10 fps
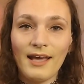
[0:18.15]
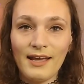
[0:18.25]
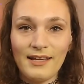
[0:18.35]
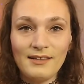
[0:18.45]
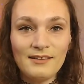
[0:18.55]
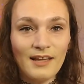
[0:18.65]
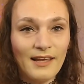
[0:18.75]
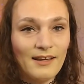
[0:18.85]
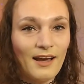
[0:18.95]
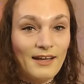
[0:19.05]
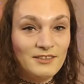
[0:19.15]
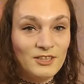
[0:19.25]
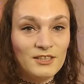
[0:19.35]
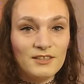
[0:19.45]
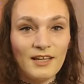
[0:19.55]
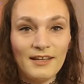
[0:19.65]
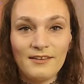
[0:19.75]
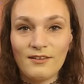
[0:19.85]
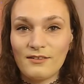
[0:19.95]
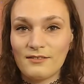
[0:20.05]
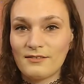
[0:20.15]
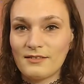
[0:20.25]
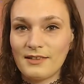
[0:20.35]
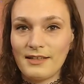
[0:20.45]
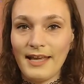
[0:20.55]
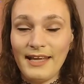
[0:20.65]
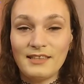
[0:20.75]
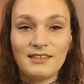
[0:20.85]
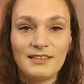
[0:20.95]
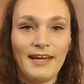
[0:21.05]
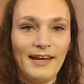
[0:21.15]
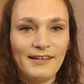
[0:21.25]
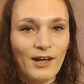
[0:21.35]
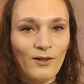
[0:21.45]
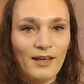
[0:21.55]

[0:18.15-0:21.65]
And like, I just like can't stand how